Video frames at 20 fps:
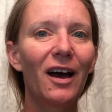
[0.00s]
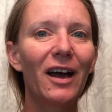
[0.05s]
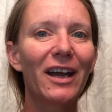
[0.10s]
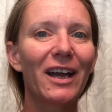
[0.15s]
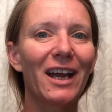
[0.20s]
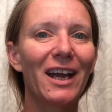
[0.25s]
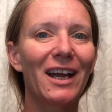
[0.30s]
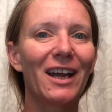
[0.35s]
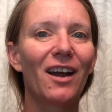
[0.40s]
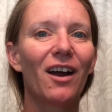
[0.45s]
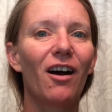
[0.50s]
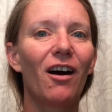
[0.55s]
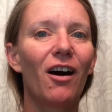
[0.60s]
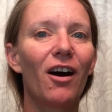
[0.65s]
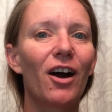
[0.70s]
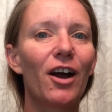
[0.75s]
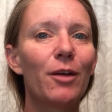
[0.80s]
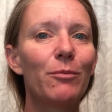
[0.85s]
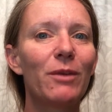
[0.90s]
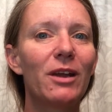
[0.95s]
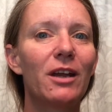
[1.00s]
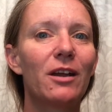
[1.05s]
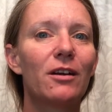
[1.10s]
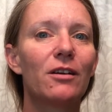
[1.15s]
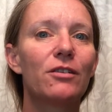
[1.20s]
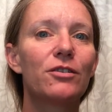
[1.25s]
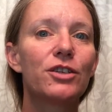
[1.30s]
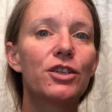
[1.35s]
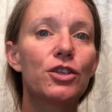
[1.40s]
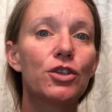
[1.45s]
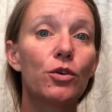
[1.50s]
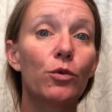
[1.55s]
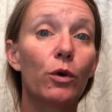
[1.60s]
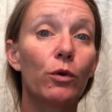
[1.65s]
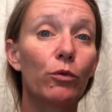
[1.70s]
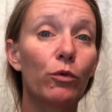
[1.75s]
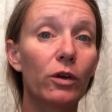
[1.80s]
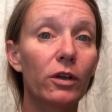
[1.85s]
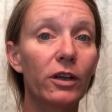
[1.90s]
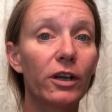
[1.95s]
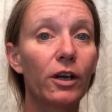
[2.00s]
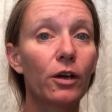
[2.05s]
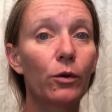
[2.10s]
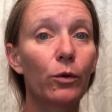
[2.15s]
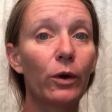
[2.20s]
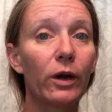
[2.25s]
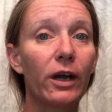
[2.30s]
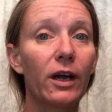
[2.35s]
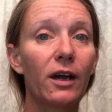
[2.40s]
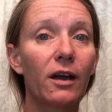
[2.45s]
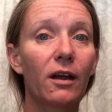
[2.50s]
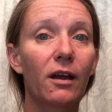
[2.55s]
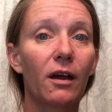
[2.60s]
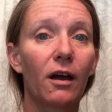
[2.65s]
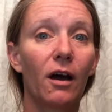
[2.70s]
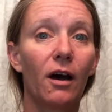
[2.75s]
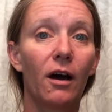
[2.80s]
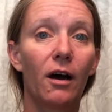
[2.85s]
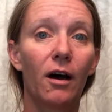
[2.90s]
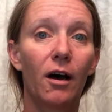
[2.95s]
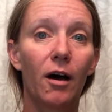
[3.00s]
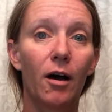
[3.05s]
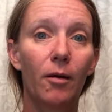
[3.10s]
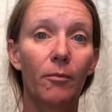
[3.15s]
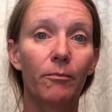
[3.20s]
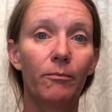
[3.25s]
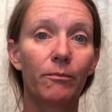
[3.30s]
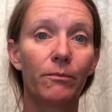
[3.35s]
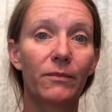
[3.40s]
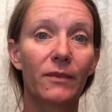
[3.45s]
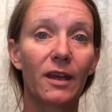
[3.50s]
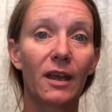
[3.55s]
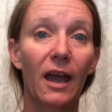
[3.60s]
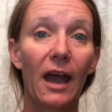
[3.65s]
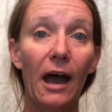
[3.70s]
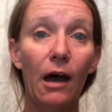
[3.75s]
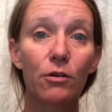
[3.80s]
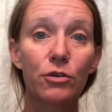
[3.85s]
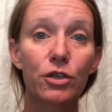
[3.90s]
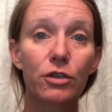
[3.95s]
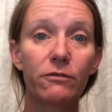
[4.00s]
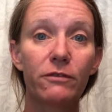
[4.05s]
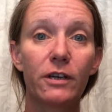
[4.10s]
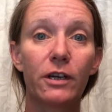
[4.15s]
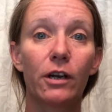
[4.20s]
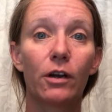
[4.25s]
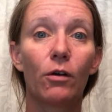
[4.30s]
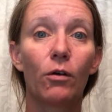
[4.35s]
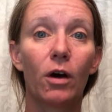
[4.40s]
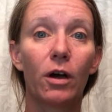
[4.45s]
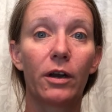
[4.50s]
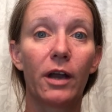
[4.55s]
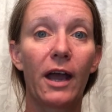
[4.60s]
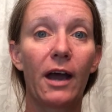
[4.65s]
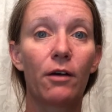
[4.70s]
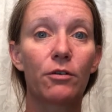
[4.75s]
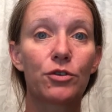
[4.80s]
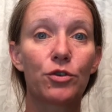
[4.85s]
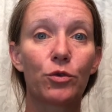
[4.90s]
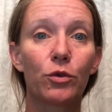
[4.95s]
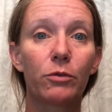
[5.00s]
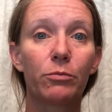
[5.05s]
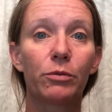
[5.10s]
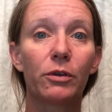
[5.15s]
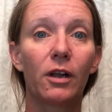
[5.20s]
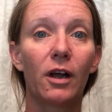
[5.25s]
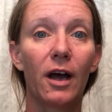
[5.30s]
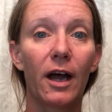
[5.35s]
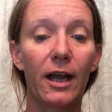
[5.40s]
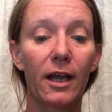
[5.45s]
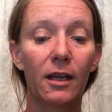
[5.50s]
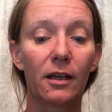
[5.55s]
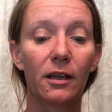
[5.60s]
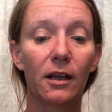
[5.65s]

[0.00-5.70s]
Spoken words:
Hi, I'm here to do a really quick how-to video on how to apply